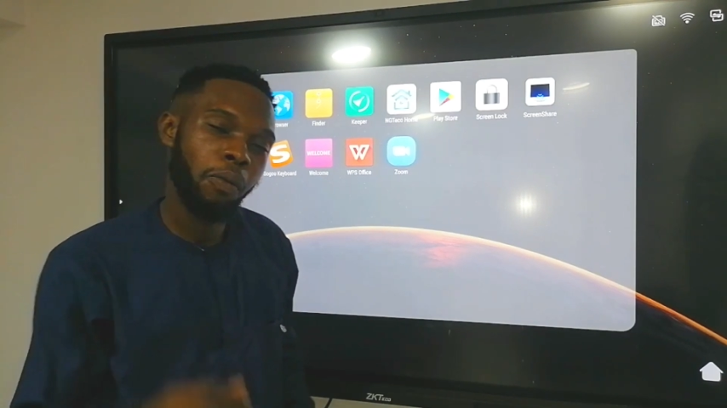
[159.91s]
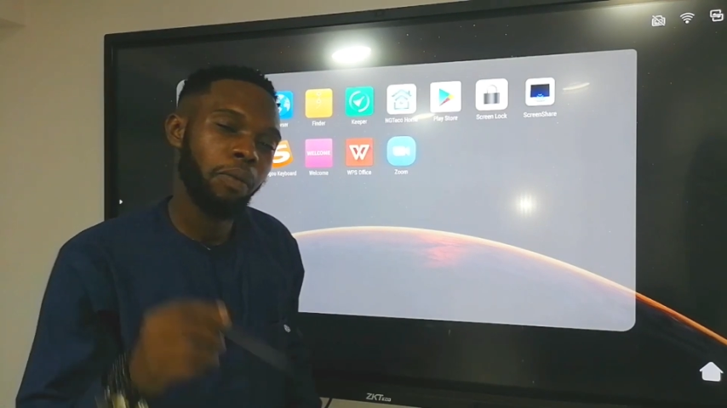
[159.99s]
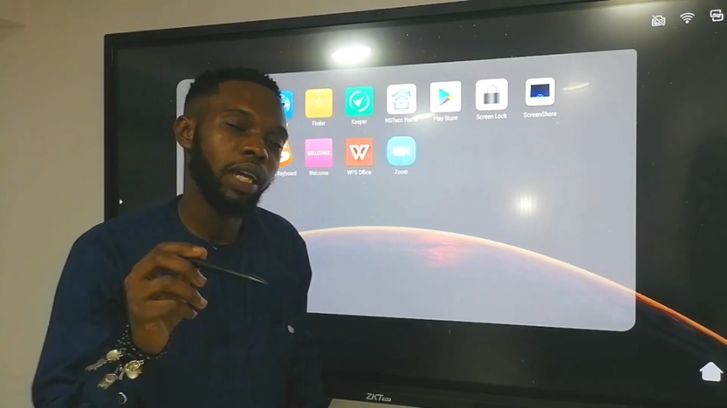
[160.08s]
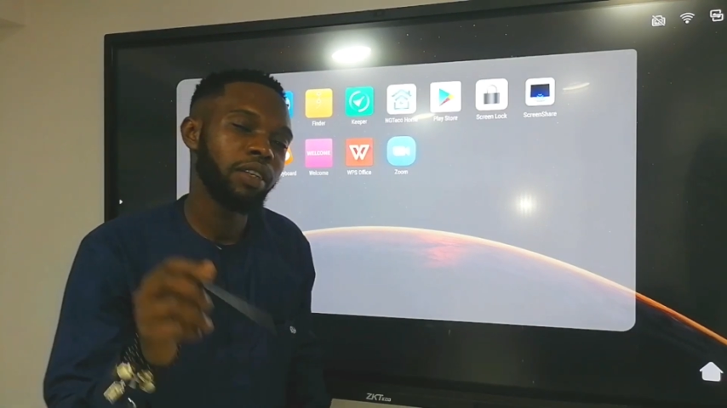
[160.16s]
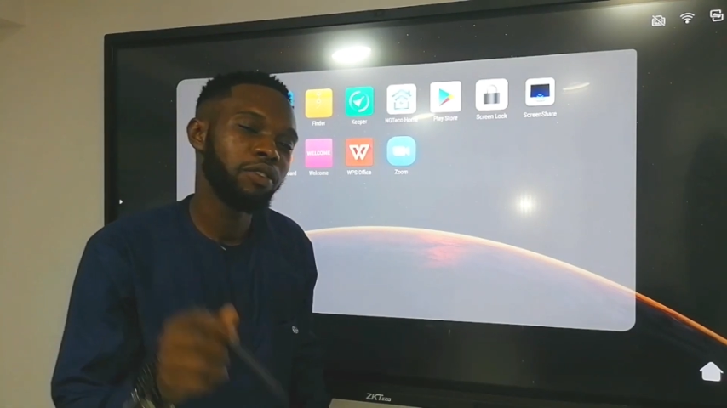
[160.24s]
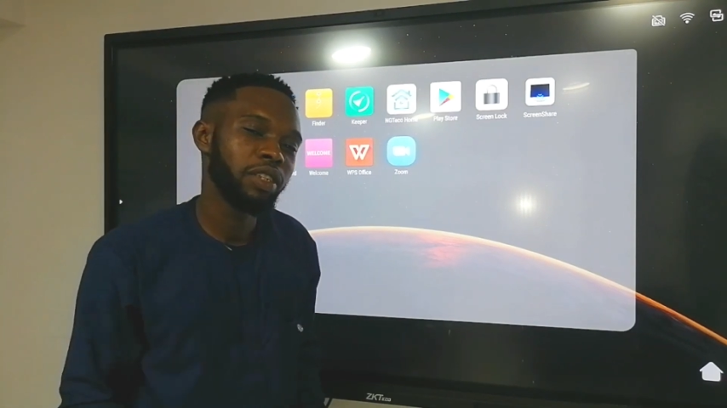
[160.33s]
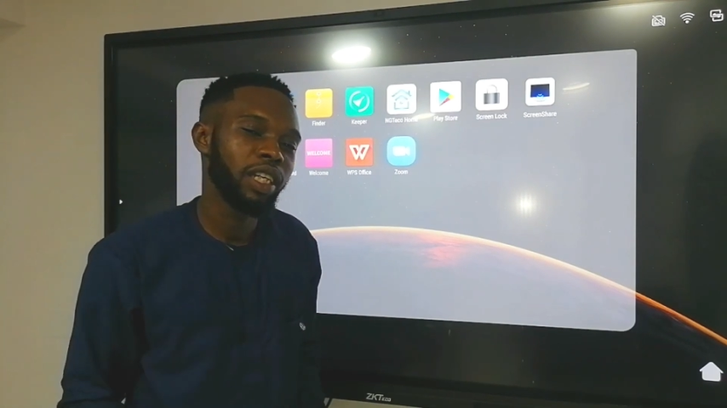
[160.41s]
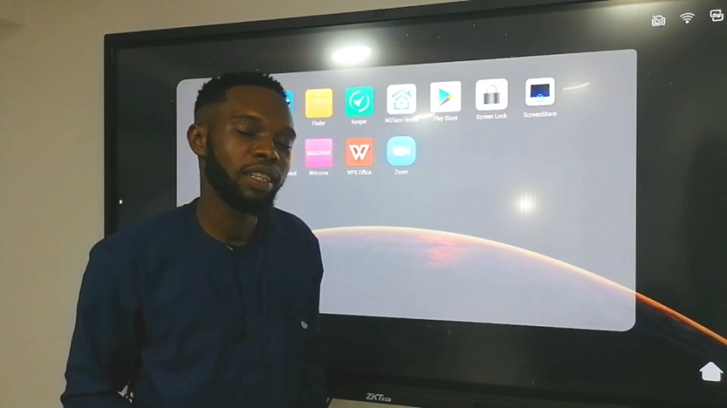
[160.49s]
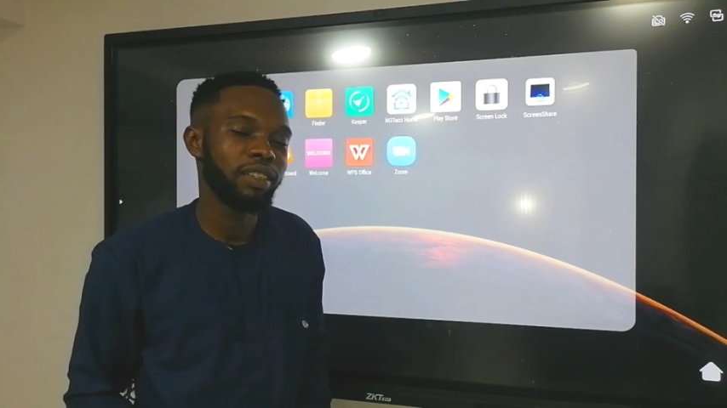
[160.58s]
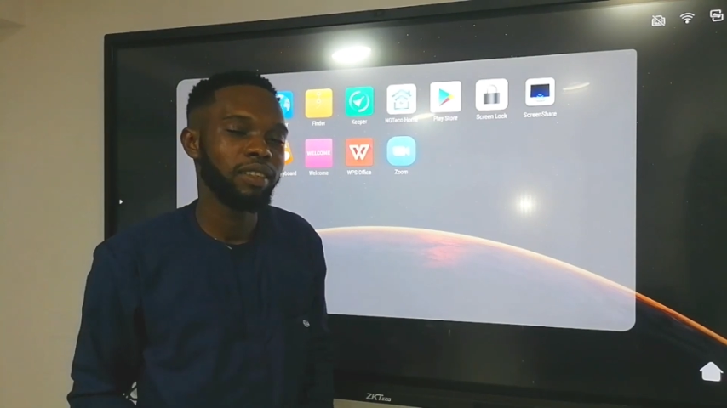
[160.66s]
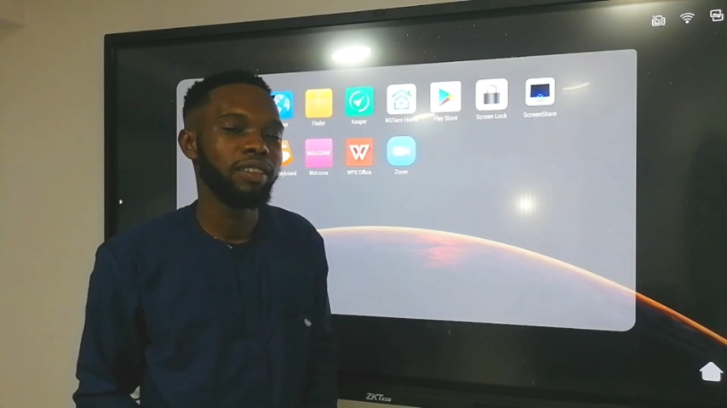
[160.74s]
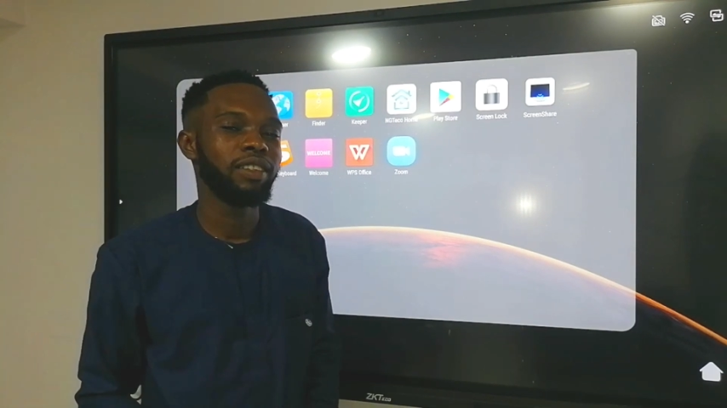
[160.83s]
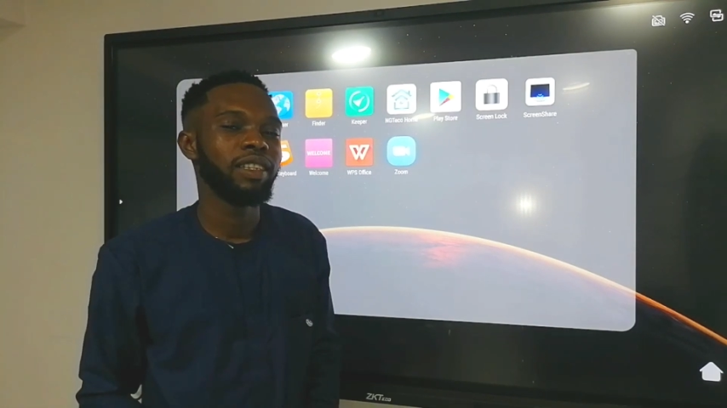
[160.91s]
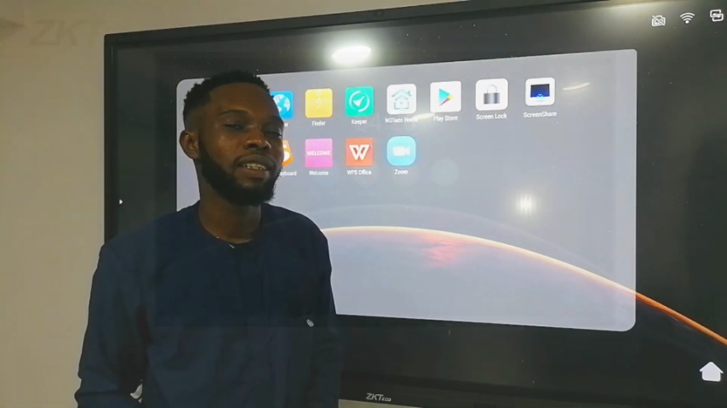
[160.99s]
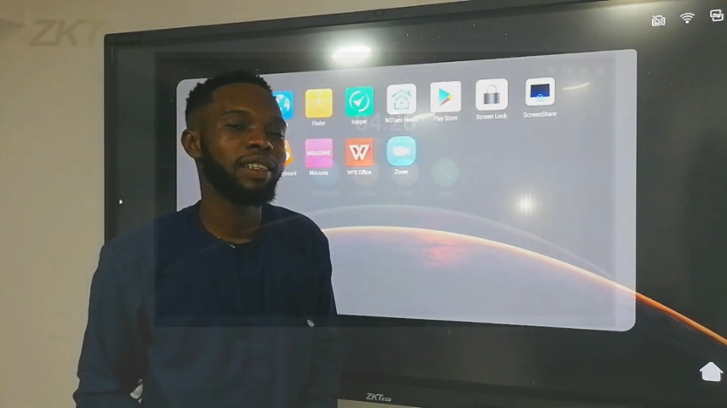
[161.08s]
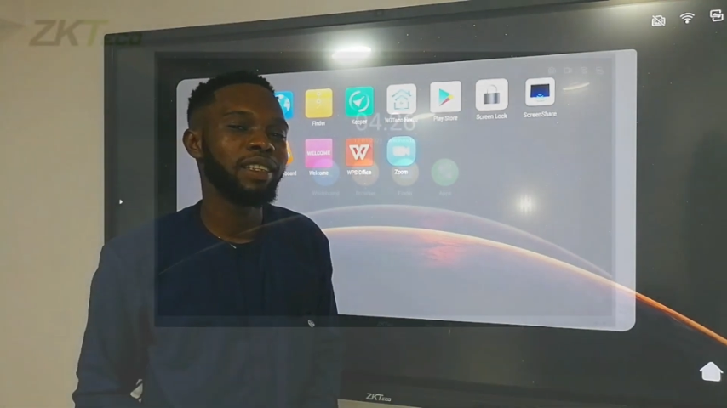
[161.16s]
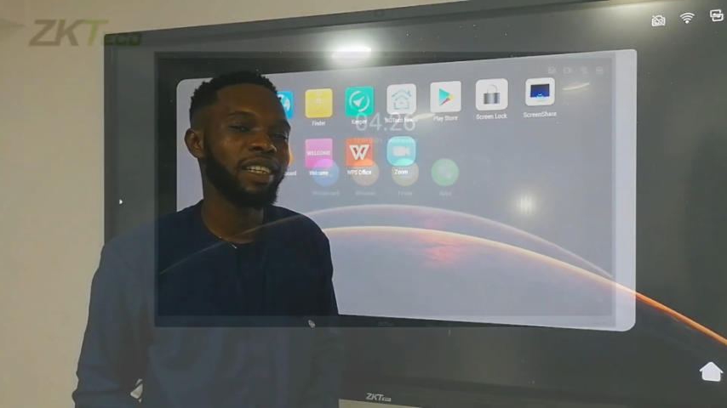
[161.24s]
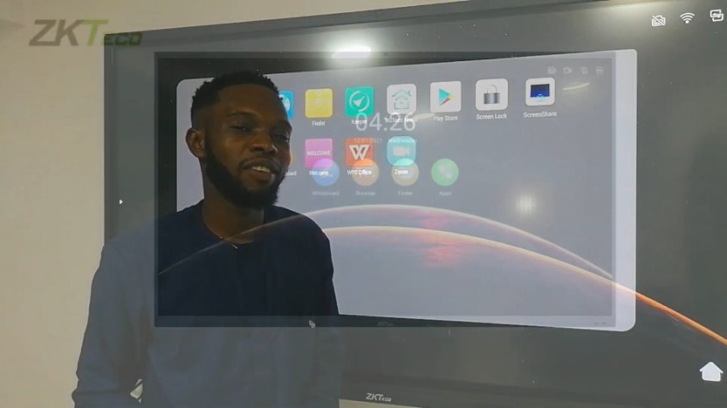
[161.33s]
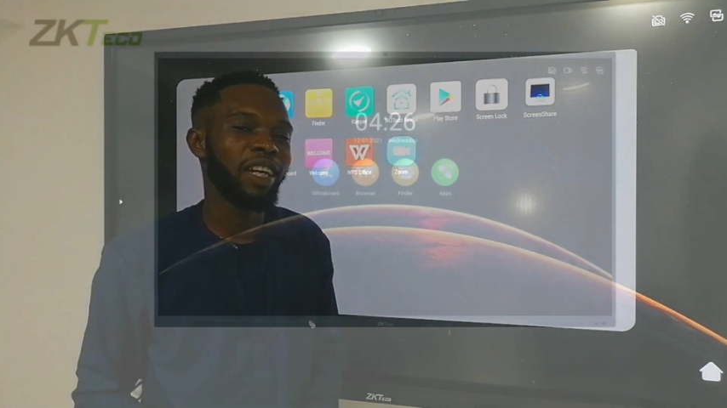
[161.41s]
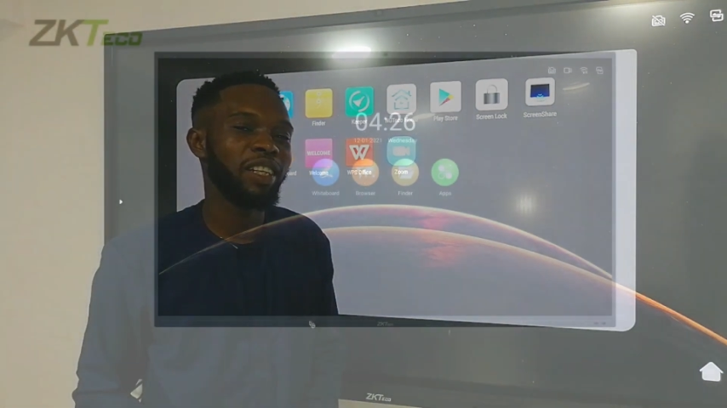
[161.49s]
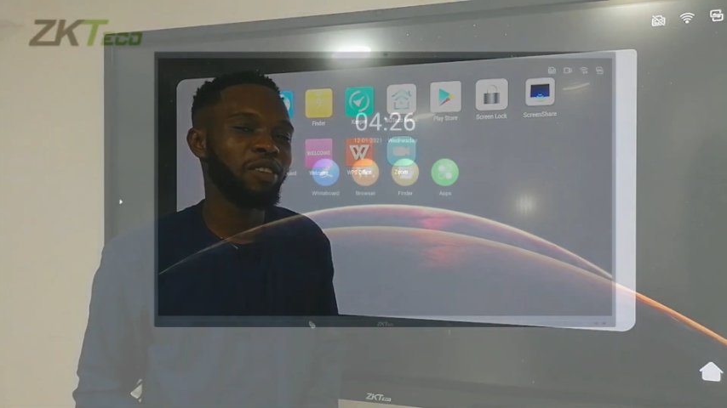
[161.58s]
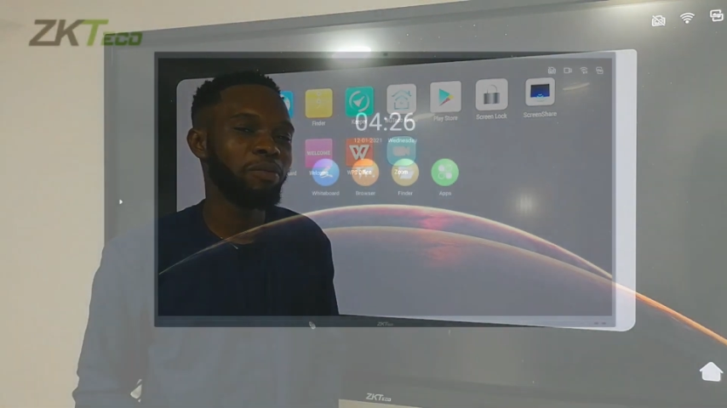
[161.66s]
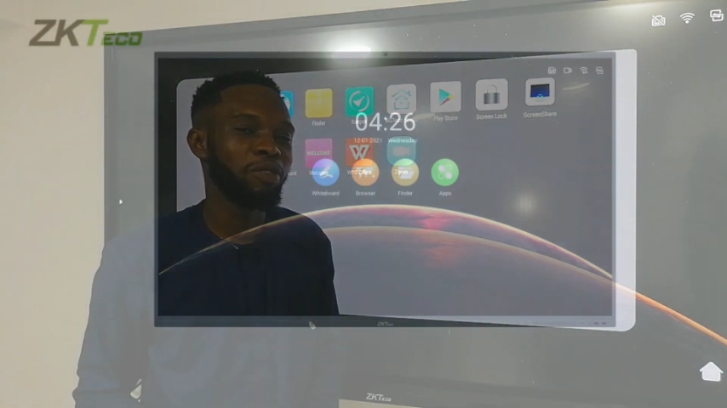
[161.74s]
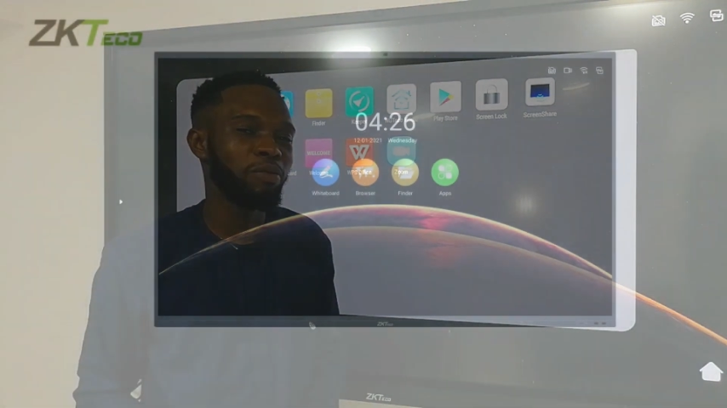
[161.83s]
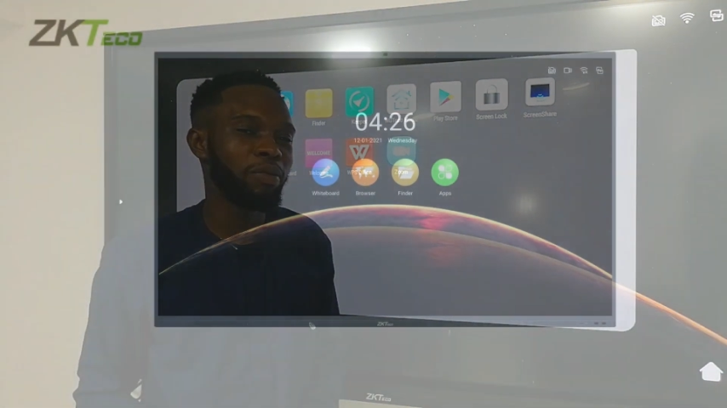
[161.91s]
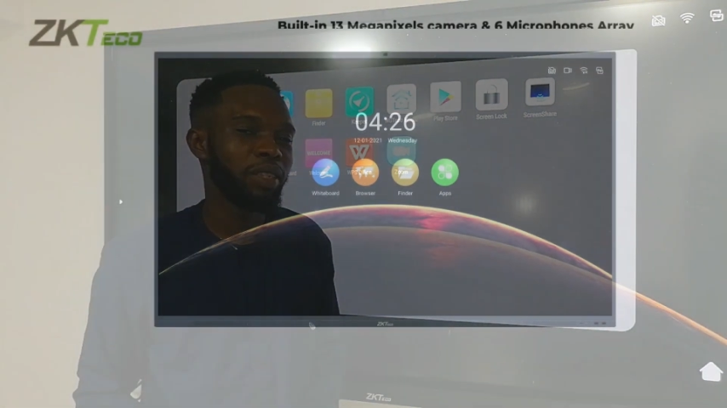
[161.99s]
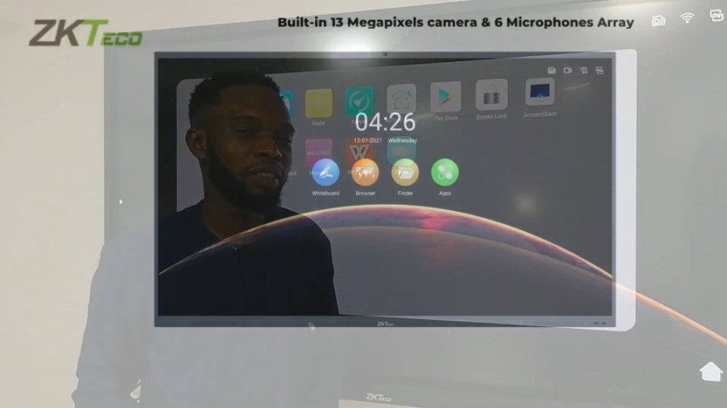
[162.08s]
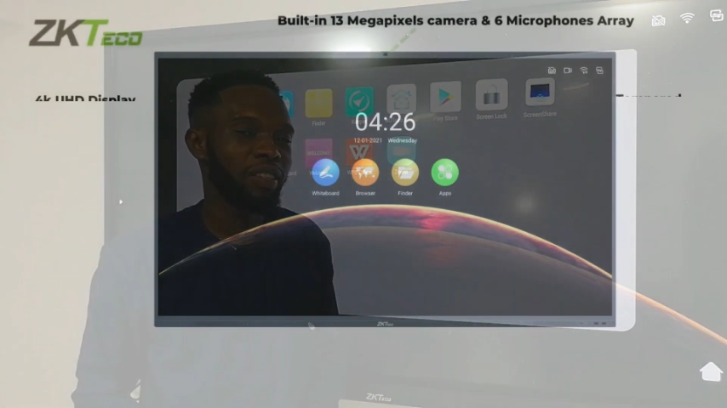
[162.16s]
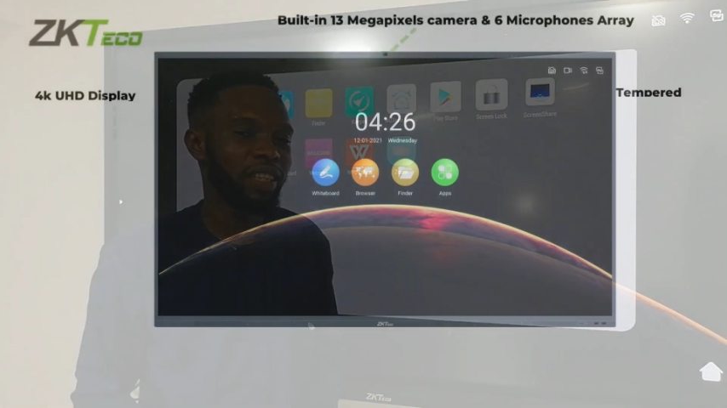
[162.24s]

Why don't you get the ZKTeco IWB